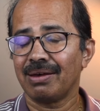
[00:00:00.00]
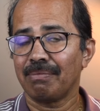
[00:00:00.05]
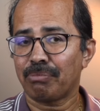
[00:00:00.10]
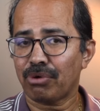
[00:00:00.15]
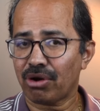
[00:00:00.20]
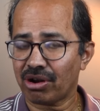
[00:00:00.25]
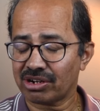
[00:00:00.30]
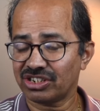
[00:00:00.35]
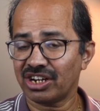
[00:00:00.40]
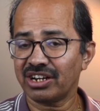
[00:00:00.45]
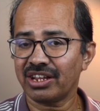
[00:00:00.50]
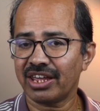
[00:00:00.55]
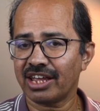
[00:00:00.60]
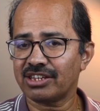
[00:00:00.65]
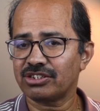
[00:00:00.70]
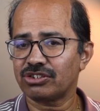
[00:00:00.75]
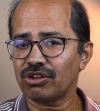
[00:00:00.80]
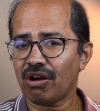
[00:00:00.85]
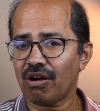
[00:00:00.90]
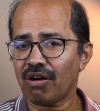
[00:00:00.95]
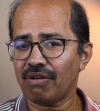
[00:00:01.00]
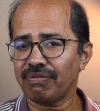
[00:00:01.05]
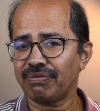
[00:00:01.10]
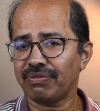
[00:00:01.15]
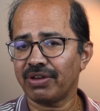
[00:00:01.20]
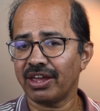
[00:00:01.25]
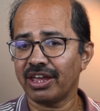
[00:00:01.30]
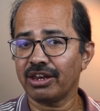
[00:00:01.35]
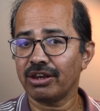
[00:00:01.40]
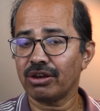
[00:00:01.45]
Production kicks
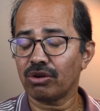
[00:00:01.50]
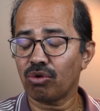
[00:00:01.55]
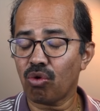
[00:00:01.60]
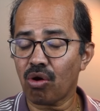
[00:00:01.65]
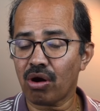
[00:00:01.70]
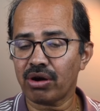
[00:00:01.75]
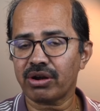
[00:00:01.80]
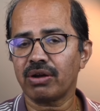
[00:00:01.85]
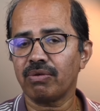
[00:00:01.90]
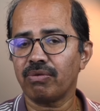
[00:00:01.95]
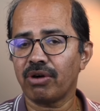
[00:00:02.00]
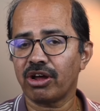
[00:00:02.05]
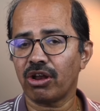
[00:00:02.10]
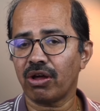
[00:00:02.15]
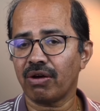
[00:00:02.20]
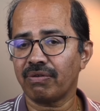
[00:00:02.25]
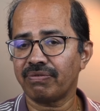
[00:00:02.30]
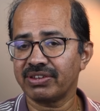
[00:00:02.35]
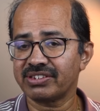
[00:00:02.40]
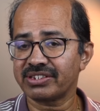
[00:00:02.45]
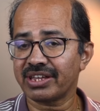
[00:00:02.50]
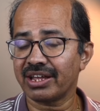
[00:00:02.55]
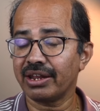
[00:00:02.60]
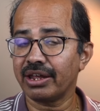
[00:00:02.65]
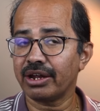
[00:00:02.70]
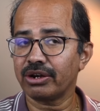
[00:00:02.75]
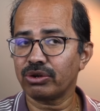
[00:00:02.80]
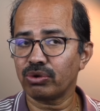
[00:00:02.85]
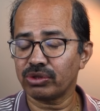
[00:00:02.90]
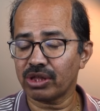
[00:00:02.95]
off in Q1 of fiscal
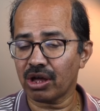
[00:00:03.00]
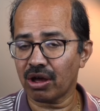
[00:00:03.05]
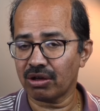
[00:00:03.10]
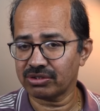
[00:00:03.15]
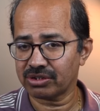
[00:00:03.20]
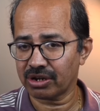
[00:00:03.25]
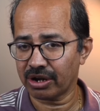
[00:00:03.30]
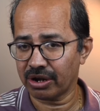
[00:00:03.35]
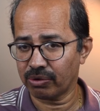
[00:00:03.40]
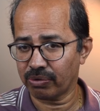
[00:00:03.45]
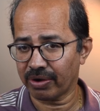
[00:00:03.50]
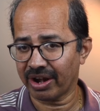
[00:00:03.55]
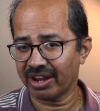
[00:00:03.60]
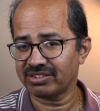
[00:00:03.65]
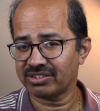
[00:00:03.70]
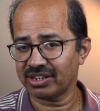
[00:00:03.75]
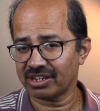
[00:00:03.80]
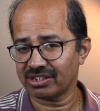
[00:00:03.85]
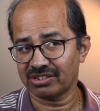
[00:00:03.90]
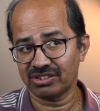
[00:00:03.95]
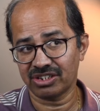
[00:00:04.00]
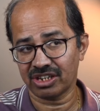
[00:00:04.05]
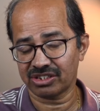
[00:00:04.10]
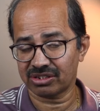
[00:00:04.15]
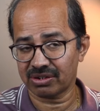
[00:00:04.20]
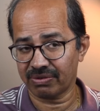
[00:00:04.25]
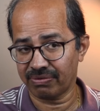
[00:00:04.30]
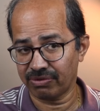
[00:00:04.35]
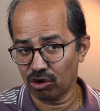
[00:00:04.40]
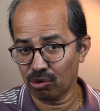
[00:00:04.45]
year 2026,
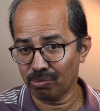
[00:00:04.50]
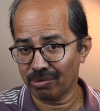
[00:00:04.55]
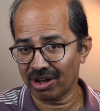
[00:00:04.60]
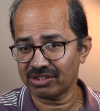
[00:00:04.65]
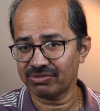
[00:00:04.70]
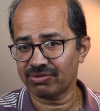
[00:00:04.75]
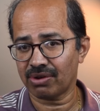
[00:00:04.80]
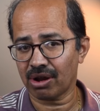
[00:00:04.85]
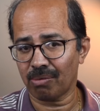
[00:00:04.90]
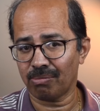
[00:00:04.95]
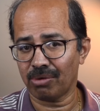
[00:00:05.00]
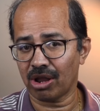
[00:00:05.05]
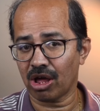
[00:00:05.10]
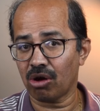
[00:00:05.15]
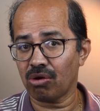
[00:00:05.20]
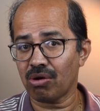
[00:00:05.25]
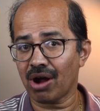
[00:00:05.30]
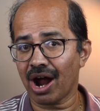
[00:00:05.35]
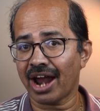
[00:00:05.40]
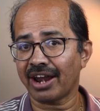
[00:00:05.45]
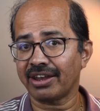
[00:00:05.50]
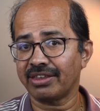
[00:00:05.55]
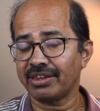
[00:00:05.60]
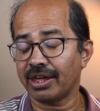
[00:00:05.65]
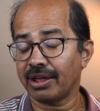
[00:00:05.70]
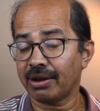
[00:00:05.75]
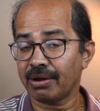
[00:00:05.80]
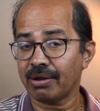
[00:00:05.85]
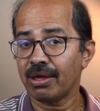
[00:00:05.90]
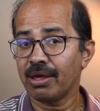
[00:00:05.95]
just a few months from now at
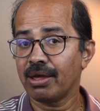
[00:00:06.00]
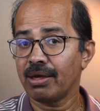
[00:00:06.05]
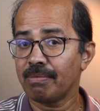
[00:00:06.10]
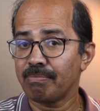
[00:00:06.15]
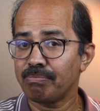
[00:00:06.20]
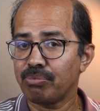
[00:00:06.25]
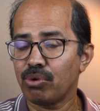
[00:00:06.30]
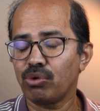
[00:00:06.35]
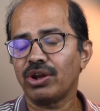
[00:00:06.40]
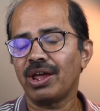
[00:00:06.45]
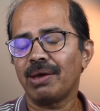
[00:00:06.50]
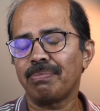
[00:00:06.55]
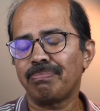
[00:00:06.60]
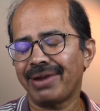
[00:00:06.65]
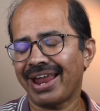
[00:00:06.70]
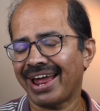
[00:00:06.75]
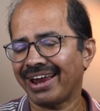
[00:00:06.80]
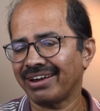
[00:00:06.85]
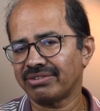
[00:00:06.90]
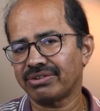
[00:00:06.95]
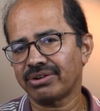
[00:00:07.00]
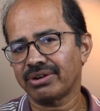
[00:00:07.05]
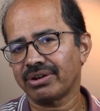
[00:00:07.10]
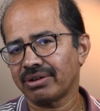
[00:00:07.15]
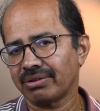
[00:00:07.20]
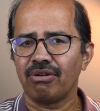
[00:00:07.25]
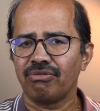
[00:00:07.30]
their Pune plant.